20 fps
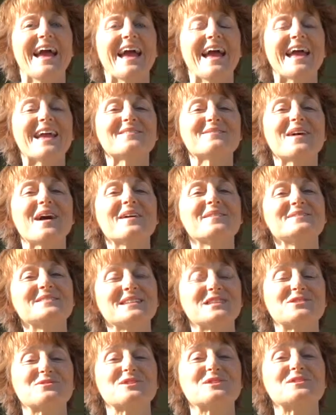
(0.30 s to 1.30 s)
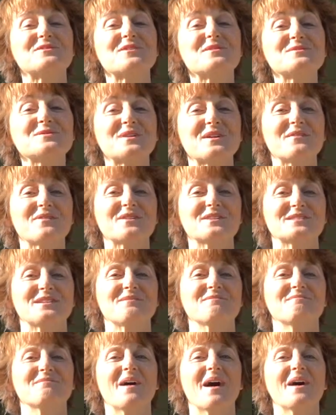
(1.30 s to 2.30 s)
Hey moms, it's Trisha from
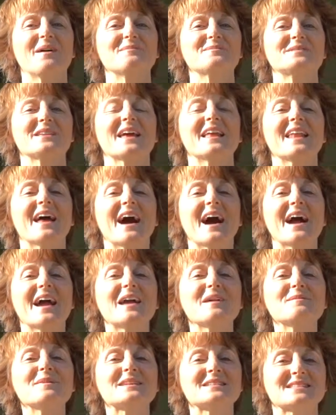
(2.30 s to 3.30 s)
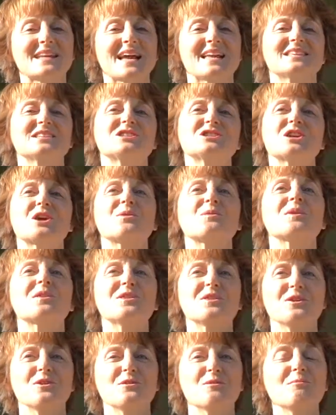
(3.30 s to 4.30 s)
24/7 Moms, and I'm excited to share with
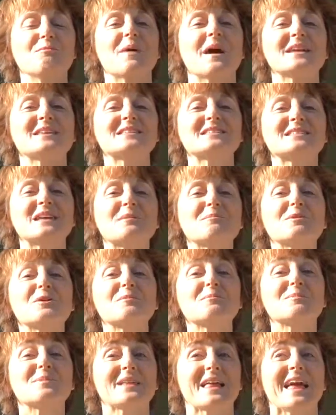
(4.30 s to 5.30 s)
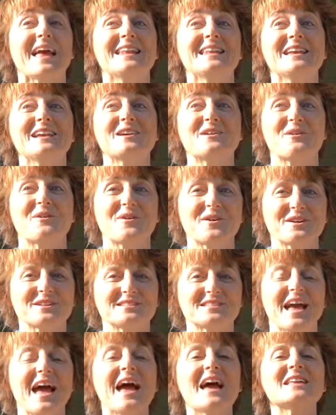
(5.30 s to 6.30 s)
you my summer planning
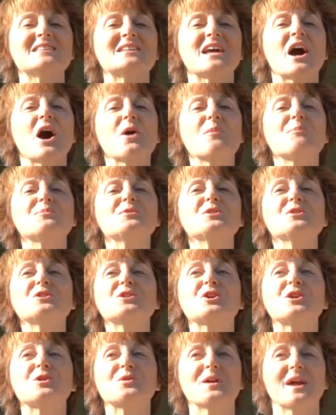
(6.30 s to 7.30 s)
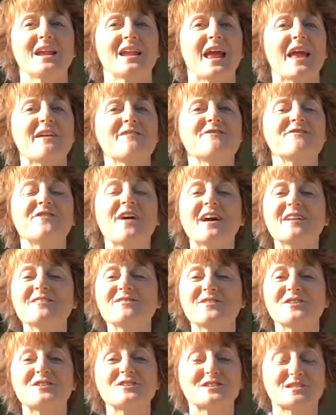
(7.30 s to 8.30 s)
course to help you to create a
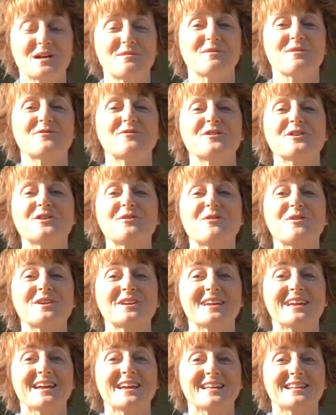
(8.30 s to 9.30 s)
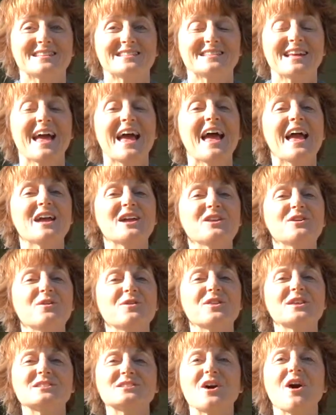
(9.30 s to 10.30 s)
fun-filled summer for your kids. You know,
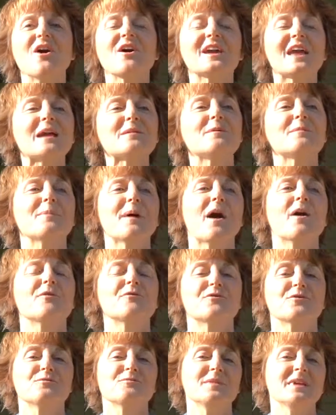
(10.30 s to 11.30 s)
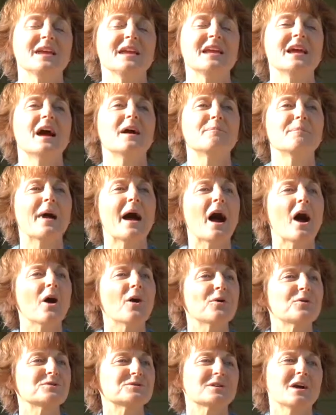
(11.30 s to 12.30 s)
this all came about for me
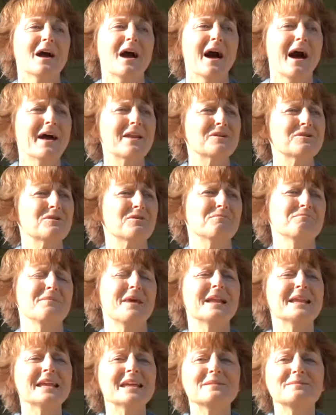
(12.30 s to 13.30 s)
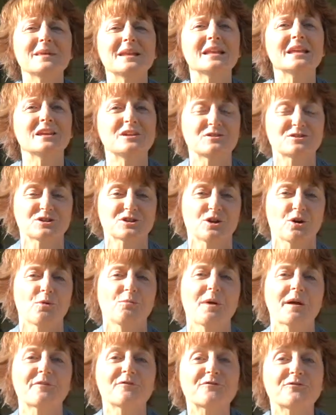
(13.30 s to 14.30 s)
about, I don't know, many years ago.
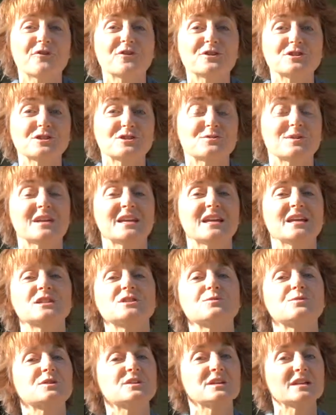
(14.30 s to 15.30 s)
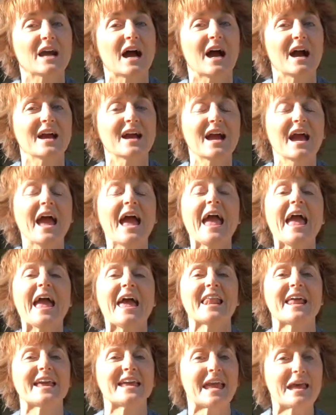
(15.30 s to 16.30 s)
My first 3 kids were young,
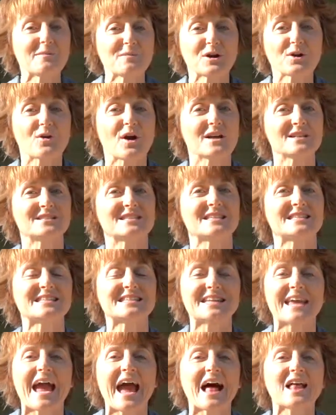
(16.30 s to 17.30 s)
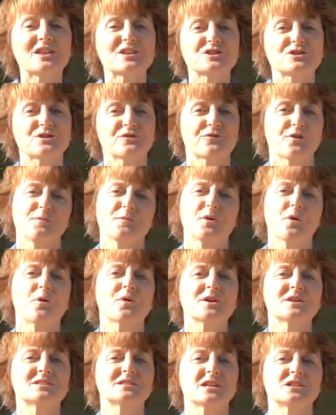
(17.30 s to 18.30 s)
and I came across this calendar from an
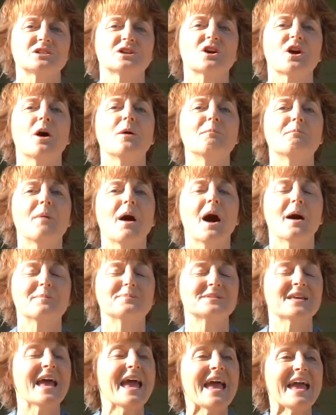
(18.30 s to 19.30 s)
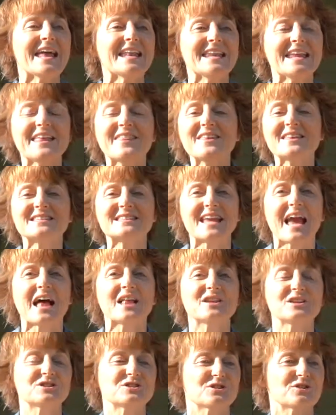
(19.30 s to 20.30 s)
organization called MOPS. And in this
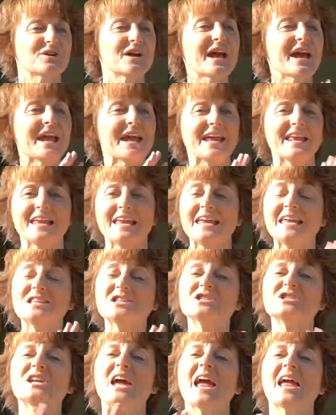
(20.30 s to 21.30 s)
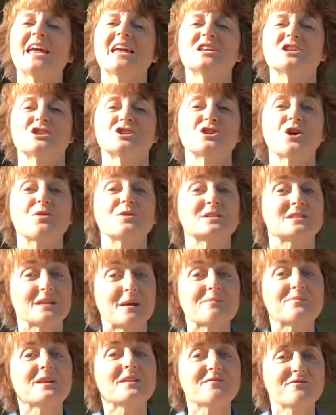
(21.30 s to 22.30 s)
calendar, each day it showed
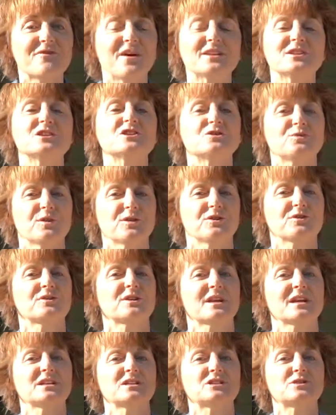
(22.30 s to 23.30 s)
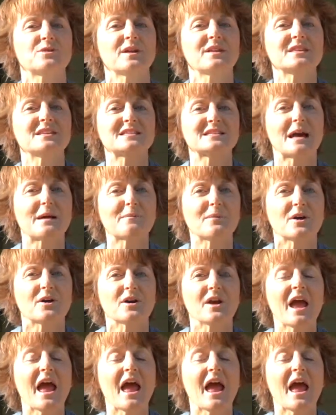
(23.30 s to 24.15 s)
something fun to do with your kids during the summer.